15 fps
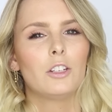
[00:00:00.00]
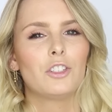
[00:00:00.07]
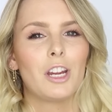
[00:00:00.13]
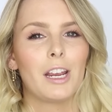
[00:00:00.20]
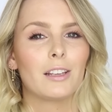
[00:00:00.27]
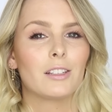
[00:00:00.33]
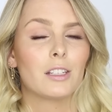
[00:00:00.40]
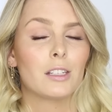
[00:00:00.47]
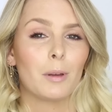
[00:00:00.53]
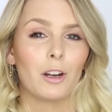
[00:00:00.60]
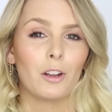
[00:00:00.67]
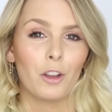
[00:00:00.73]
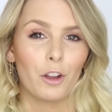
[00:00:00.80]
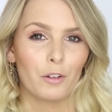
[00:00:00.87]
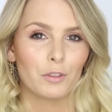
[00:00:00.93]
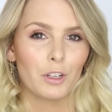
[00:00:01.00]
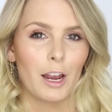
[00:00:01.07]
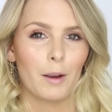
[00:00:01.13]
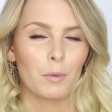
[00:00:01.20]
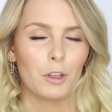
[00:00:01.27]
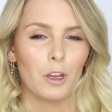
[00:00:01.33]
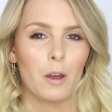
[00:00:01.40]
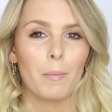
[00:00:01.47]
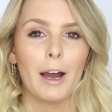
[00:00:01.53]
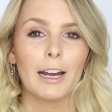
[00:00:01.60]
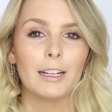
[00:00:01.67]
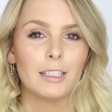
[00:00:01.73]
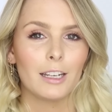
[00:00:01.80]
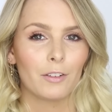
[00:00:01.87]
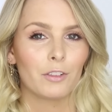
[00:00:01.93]
chance to spend a lot of time with her, but
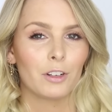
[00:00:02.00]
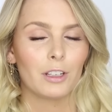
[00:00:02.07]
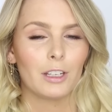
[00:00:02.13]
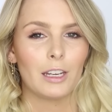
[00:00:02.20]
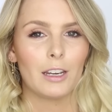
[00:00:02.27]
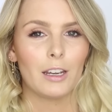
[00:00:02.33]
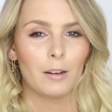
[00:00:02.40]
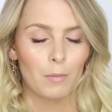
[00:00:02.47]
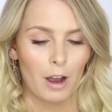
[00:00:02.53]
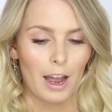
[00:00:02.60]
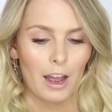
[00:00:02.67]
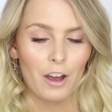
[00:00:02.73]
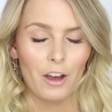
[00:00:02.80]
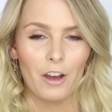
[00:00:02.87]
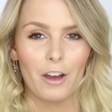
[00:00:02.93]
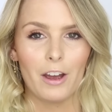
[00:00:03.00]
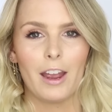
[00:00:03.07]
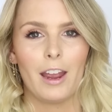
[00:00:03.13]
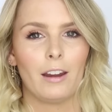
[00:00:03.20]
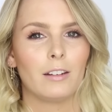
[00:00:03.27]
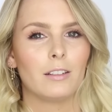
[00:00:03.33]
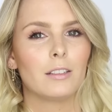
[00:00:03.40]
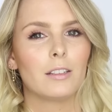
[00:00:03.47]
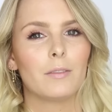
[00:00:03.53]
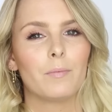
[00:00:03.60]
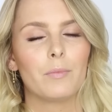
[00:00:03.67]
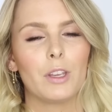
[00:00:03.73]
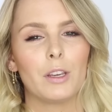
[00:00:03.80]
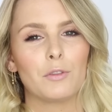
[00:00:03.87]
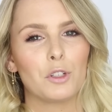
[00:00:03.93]
I definitely admire her. And
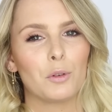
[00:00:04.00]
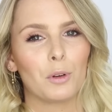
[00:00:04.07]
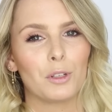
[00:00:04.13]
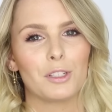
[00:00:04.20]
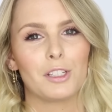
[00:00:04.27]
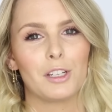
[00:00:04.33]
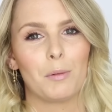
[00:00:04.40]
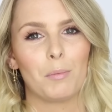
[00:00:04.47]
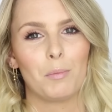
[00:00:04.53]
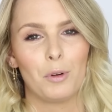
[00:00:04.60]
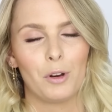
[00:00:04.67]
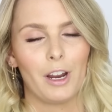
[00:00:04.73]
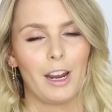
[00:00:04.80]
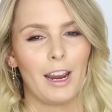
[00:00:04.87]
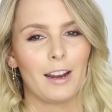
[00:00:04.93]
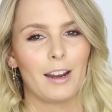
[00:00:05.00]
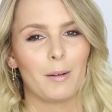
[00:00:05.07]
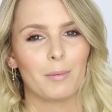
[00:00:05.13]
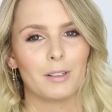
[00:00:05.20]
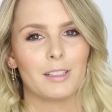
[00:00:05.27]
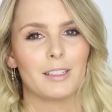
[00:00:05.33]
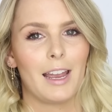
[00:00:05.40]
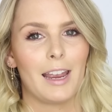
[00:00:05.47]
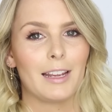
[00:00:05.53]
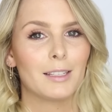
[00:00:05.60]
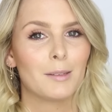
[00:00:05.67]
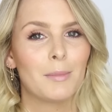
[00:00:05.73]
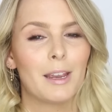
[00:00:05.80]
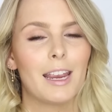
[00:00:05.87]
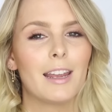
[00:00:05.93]
if she wants to put her hand up and say
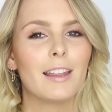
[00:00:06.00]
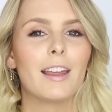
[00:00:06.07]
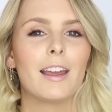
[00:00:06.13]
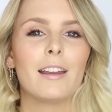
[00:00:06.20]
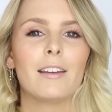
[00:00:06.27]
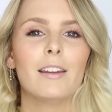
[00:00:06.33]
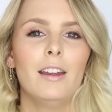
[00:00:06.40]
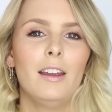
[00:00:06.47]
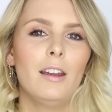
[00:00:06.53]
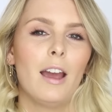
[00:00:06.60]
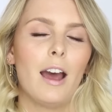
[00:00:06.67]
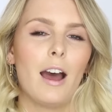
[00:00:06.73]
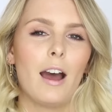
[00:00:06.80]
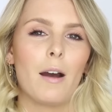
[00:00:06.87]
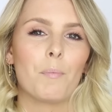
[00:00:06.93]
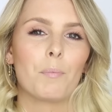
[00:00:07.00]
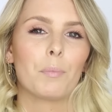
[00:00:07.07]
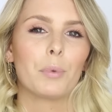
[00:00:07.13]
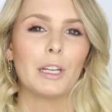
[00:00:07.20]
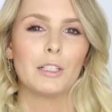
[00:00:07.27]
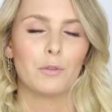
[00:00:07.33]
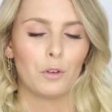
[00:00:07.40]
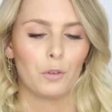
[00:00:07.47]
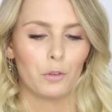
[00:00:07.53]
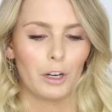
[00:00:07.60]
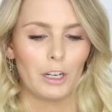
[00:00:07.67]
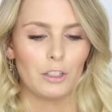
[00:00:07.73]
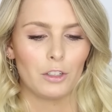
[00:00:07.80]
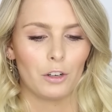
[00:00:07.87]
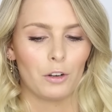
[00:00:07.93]
it's me, then please feel
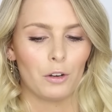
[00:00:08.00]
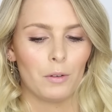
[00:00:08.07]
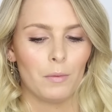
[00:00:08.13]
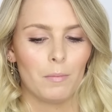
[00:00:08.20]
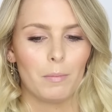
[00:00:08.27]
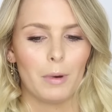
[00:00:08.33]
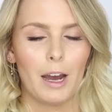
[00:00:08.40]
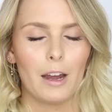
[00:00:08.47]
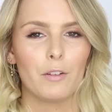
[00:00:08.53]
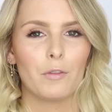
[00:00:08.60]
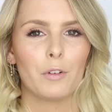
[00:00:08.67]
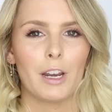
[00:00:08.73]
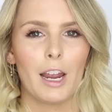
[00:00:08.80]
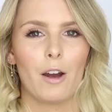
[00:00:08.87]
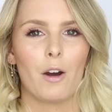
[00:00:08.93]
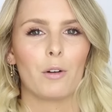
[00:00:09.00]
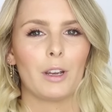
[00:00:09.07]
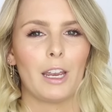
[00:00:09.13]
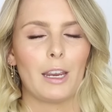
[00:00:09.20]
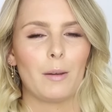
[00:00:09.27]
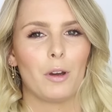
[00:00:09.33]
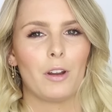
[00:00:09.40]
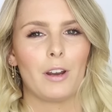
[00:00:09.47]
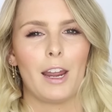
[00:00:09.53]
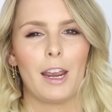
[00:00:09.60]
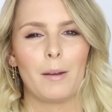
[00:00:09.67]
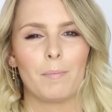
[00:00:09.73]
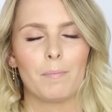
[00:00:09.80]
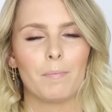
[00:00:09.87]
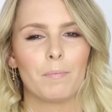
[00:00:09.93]
free to. But for now, I'll keep her
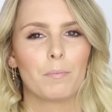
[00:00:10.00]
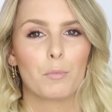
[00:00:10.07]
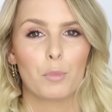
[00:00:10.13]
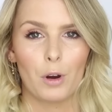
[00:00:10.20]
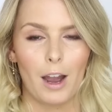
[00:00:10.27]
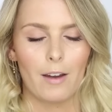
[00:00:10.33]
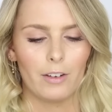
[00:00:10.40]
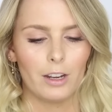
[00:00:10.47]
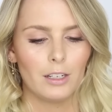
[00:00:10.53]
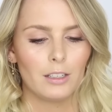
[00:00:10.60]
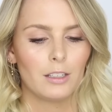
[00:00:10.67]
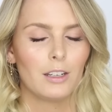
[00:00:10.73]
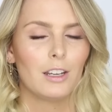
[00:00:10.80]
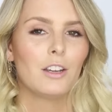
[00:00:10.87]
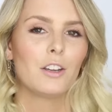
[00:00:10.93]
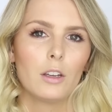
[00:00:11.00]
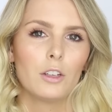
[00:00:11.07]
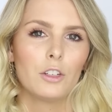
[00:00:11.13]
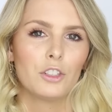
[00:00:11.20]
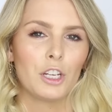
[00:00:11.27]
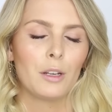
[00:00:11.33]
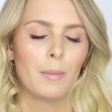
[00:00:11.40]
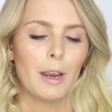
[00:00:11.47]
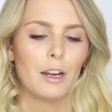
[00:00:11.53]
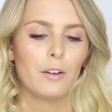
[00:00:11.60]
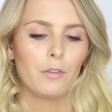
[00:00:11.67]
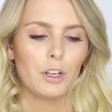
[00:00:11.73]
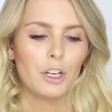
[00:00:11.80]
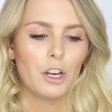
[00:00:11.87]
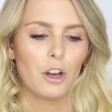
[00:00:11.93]
name private. She had made a
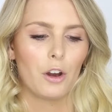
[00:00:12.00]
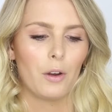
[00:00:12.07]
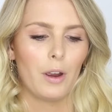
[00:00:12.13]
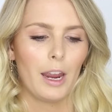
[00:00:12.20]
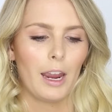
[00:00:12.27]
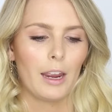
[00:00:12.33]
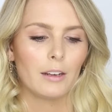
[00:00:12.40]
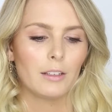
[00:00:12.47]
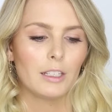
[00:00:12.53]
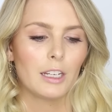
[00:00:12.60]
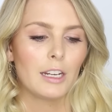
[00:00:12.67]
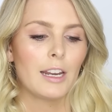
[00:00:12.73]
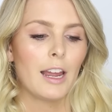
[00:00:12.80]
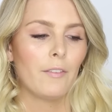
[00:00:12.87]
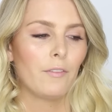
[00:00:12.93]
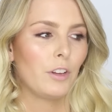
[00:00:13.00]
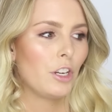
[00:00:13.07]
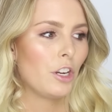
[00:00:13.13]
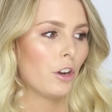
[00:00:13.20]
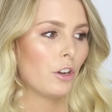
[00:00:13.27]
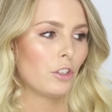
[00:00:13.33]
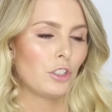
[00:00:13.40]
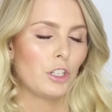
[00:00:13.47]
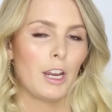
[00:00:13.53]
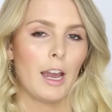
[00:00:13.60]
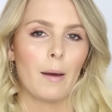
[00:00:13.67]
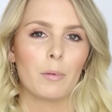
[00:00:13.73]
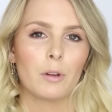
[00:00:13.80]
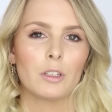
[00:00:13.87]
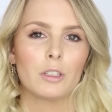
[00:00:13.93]
video, and in that video, she
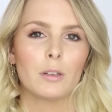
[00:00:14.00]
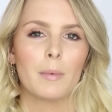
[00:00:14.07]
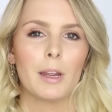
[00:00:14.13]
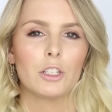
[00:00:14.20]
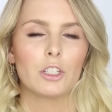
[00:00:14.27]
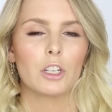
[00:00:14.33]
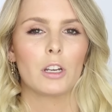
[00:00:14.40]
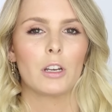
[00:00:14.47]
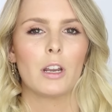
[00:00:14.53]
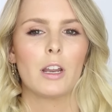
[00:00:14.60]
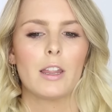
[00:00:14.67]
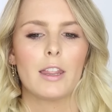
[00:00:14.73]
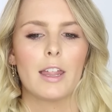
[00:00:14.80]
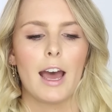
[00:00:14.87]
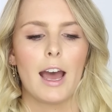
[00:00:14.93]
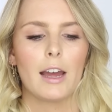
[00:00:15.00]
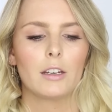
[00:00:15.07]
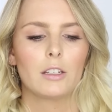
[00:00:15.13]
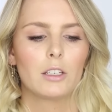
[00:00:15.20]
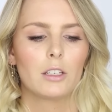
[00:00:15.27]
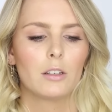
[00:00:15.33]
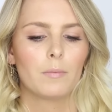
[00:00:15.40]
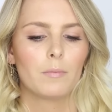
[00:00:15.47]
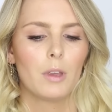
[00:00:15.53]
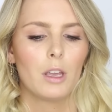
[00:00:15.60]
happened to mention that